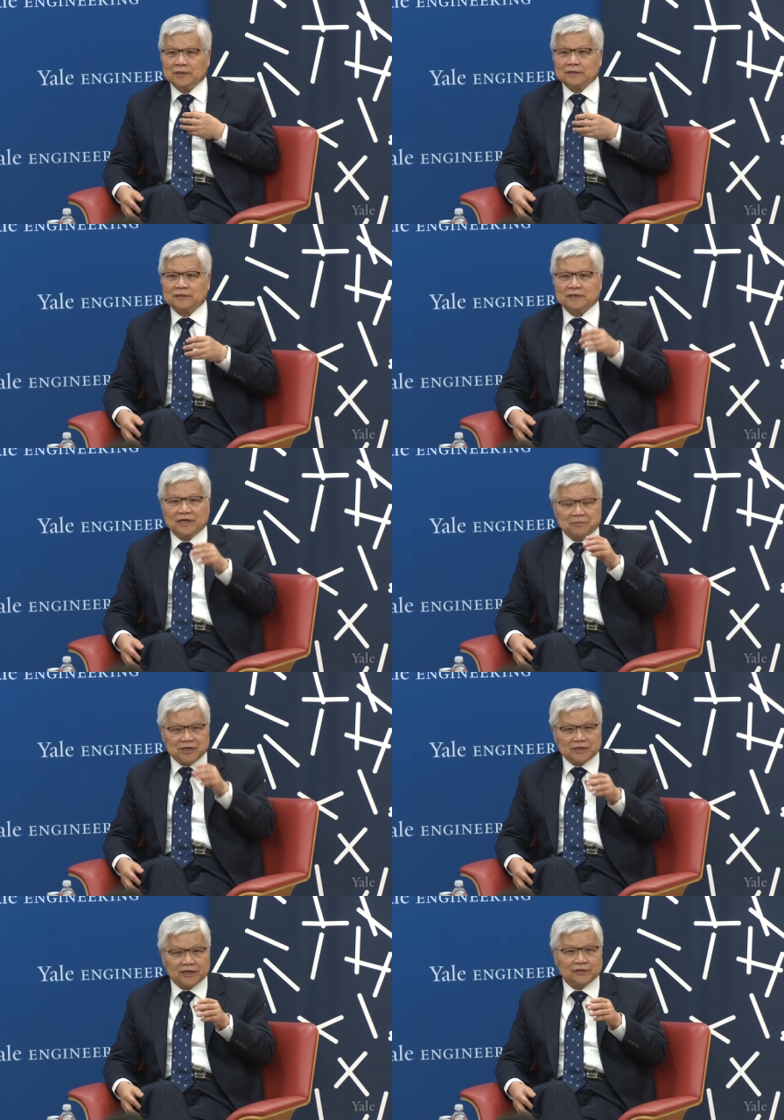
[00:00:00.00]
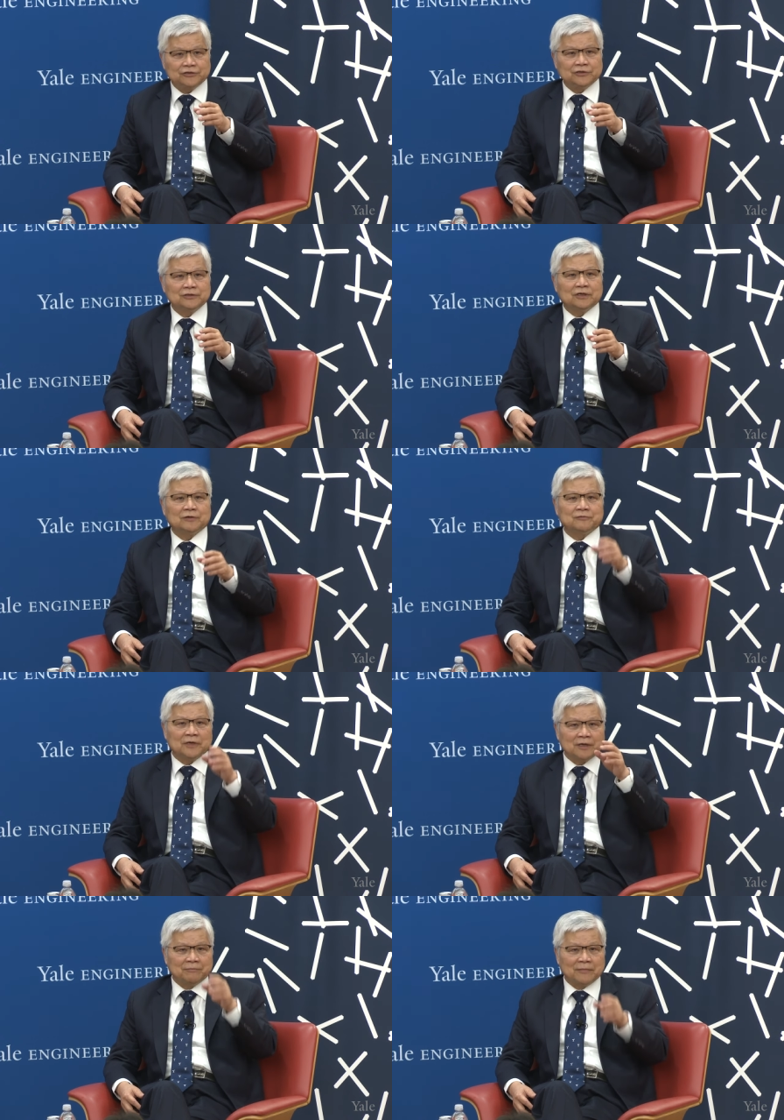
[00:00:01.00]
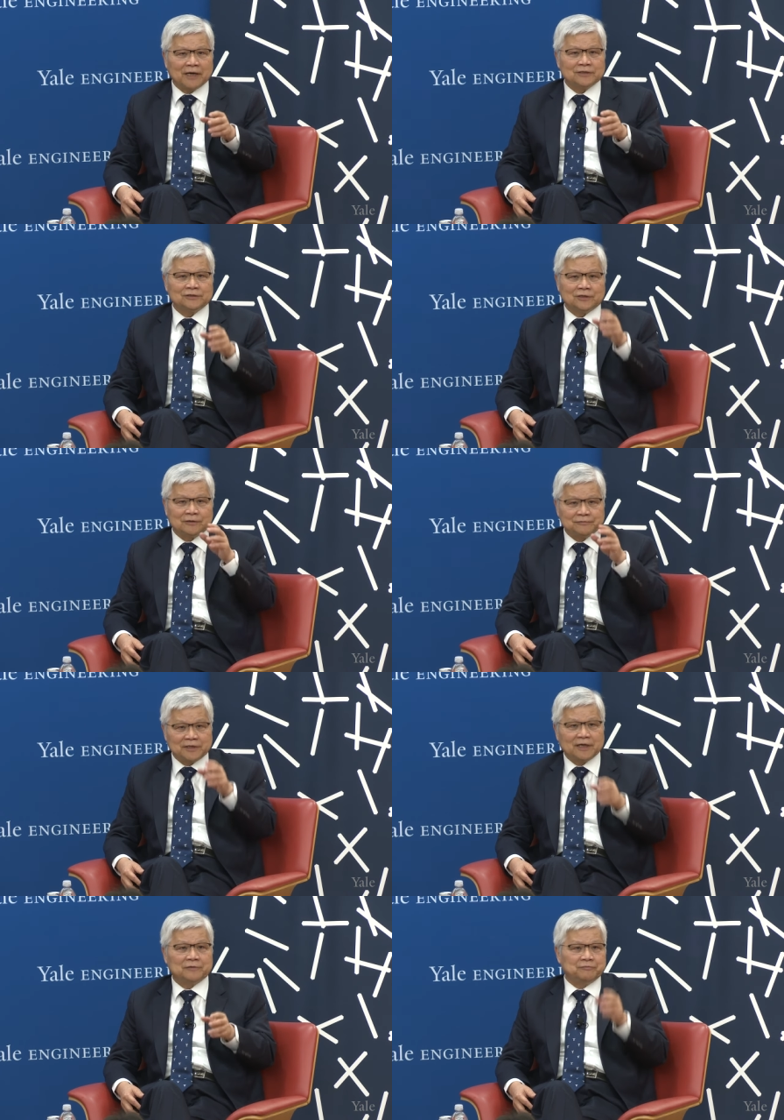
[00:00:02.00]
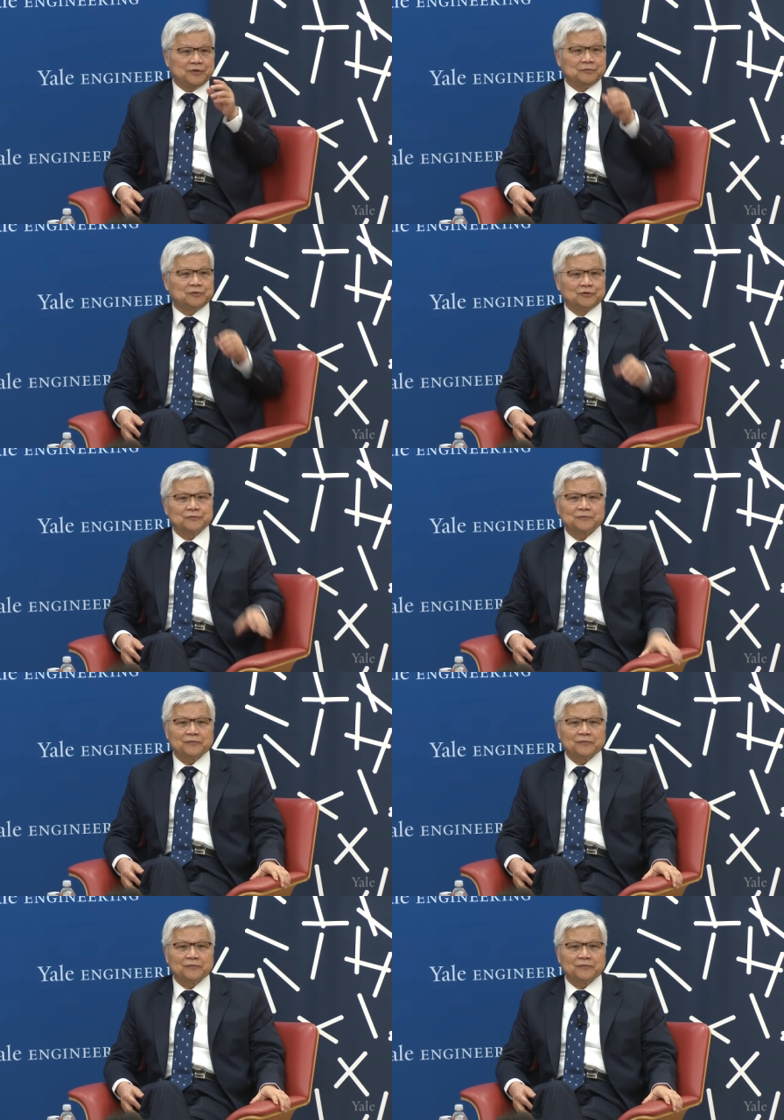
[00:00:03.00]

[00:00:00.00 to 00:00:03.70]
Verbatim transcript: The limitation of amount of talented people.